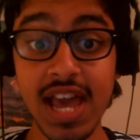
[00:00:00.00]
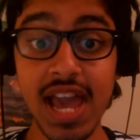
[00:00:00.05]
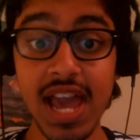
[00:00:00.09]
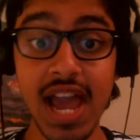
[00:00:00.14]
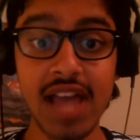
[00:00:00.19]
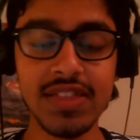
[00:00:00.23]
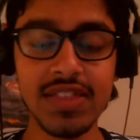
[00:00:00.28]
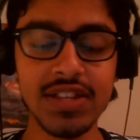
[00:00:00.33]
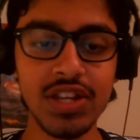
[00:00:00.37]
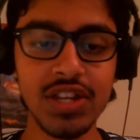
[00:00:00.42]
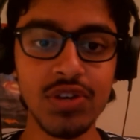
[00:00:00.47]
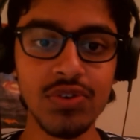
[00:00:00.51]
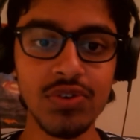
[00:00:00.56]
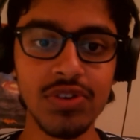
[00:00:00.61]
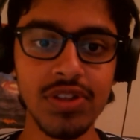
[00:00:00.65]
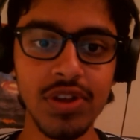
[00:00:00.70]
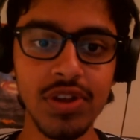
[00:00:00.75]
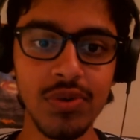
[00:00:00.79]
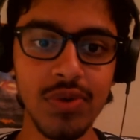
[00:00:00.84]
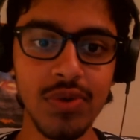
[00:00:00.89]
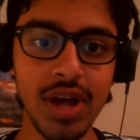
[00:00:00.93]
And then,
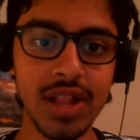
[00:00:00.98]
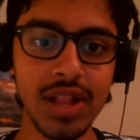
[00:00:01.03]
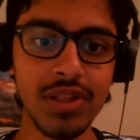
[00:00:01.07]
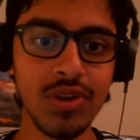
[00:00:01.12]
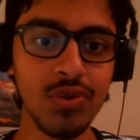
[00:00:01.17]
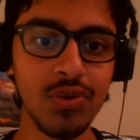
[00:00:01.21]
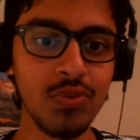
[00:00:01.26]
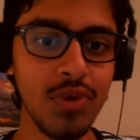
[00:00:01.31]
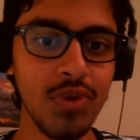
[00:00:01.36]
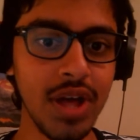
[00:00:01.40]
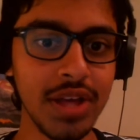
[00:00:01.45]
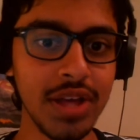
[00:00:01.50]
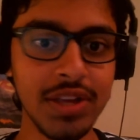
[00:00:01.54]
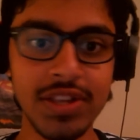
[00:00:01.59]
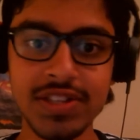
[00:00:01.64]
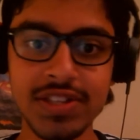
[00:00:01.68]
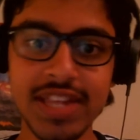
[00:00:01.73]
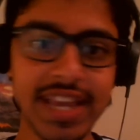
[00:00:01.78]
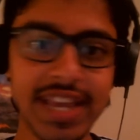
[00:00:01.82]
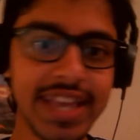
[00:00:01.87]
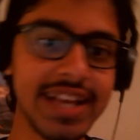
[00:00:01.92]
while,
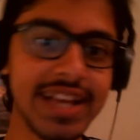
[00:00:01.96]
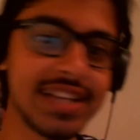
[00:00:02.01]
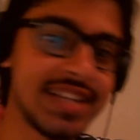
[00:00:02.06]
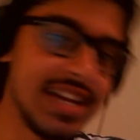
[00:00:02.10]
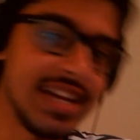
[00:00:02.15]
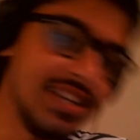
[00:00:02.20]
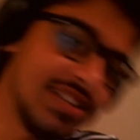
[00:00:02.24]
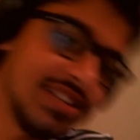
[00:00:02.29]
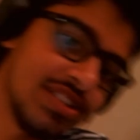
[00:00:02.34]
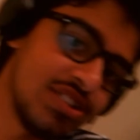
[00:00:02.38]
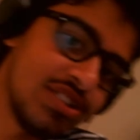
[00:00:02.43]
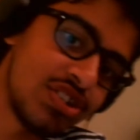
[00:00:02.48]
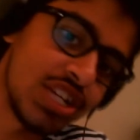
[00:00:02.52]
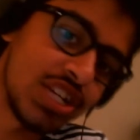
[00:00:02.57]
he's taking attendance and shit,